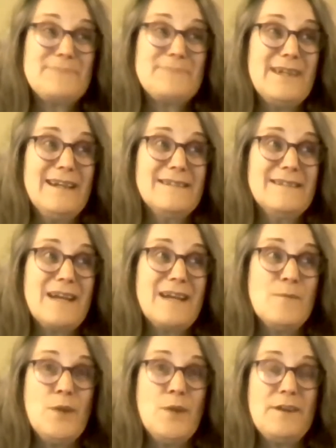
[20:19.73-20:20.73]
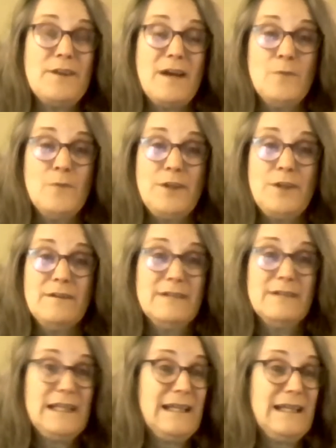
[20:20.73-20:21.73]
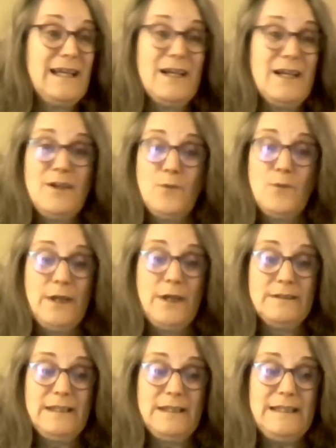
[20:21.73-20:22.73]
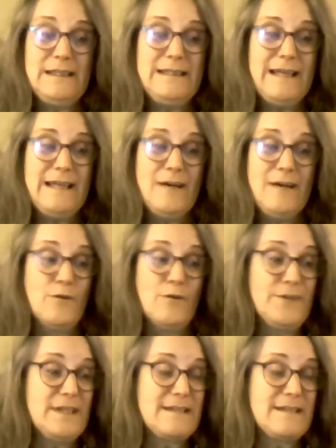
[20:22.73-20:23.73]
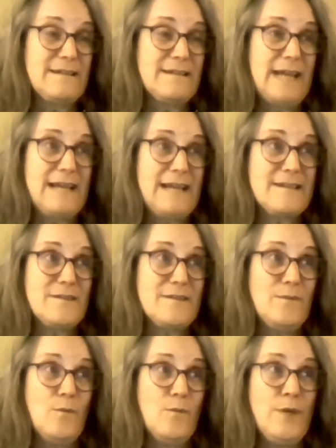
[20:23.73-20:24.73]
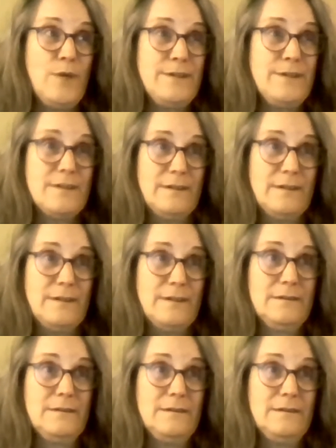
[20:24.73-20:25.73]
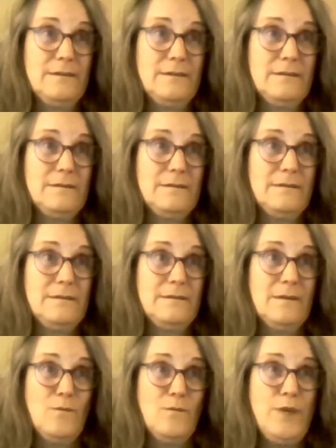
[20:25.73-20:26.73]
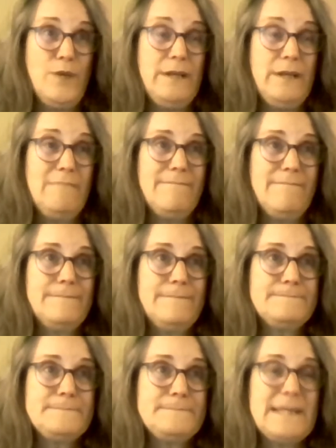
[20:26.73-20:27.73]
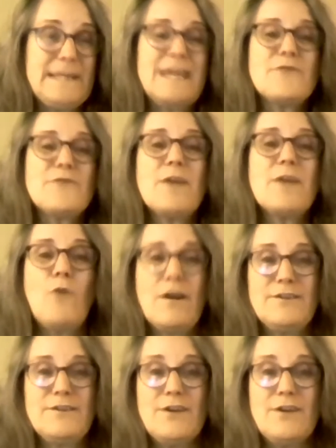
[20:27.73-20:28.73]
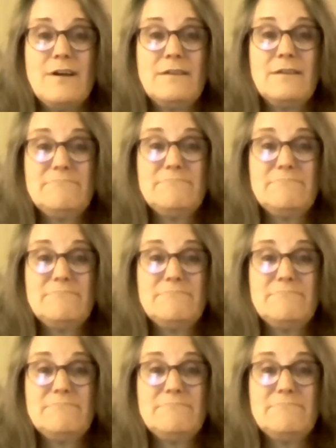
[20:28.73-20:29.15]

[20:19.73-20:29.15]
yeah. I'm with I'm with you. Well, yeah, over this last winter, we like I try to walk the dog